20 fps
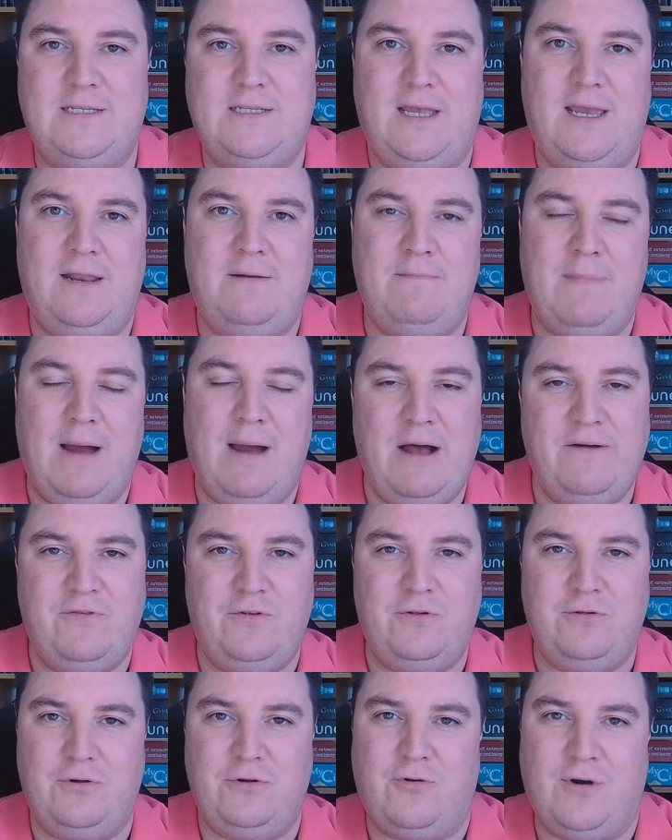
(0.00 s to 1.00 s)
in
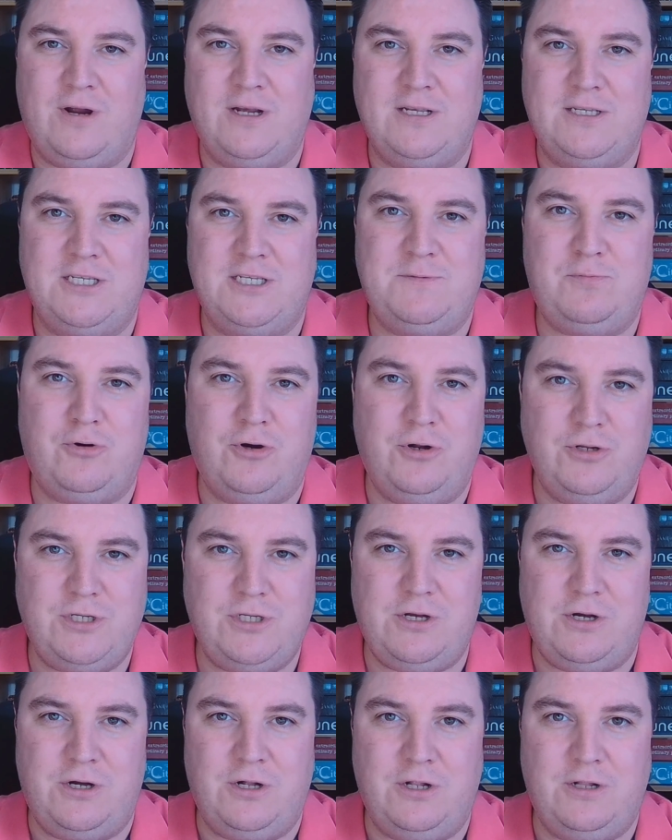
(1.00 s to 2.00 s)
Marvel Crisis
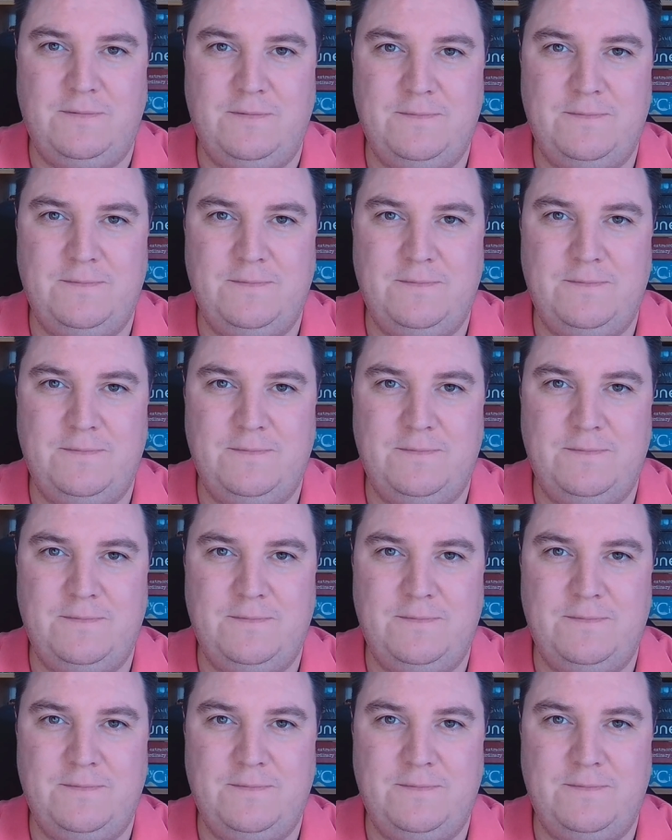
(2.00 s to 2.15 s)
Protocol.